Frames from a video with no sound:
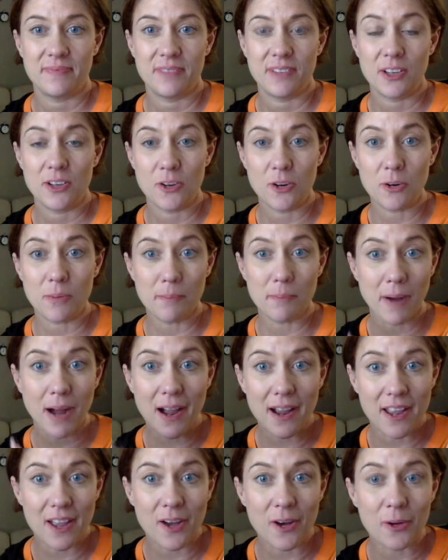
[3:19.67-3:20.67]
Your
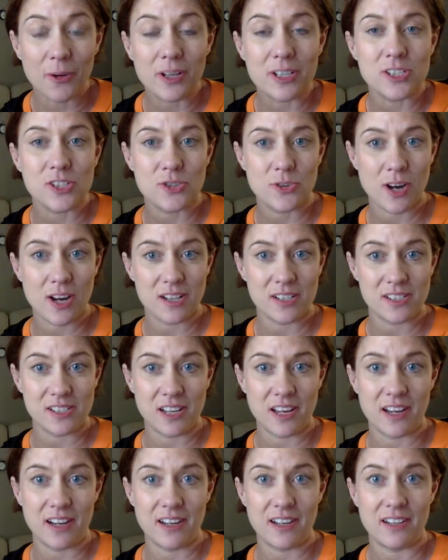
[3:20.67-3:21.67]
bio is
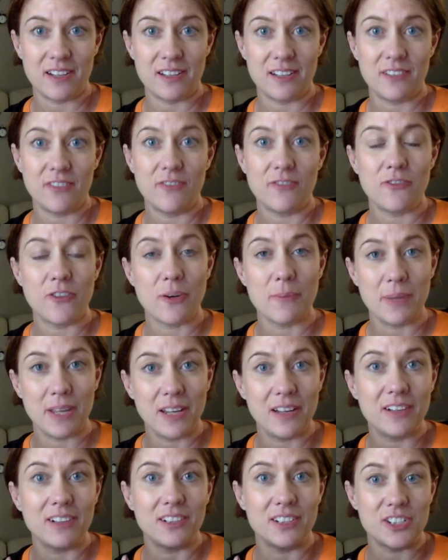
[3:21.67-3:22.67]
translated from
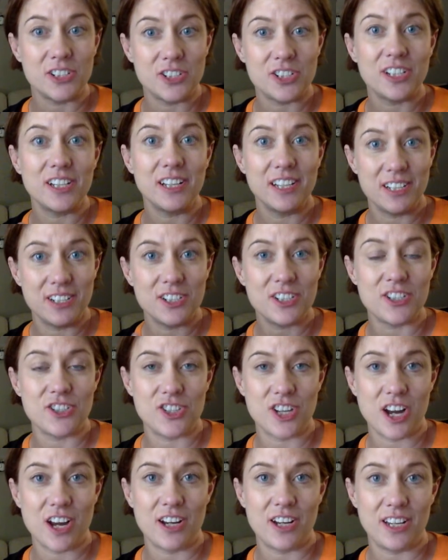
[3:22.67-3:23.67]
English into
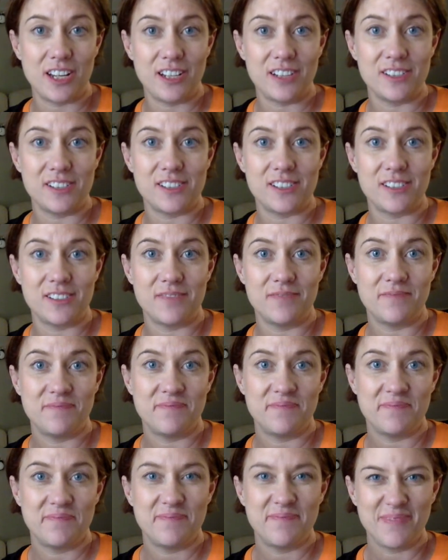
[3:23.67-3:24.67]
Chinese.
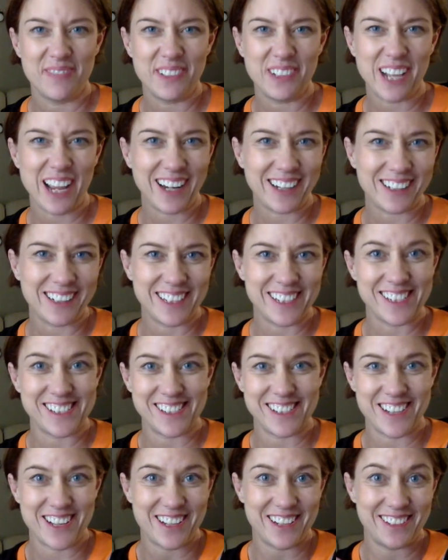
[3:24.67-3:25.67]
Likely it's
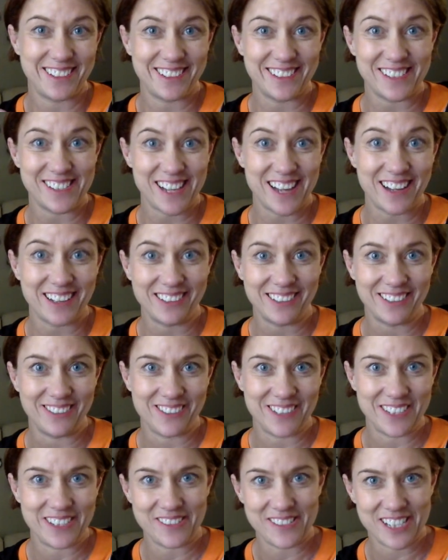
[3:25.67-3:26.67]
not exactly
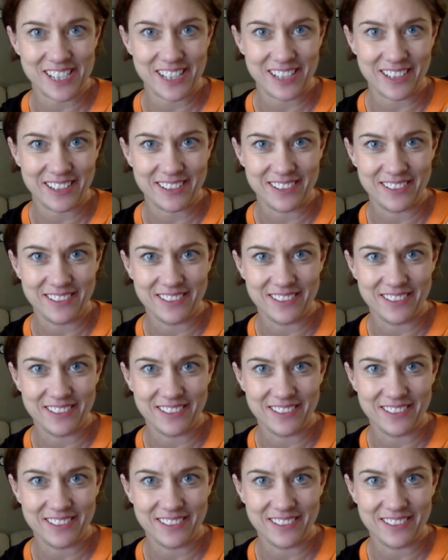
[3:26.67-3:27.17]
what you said.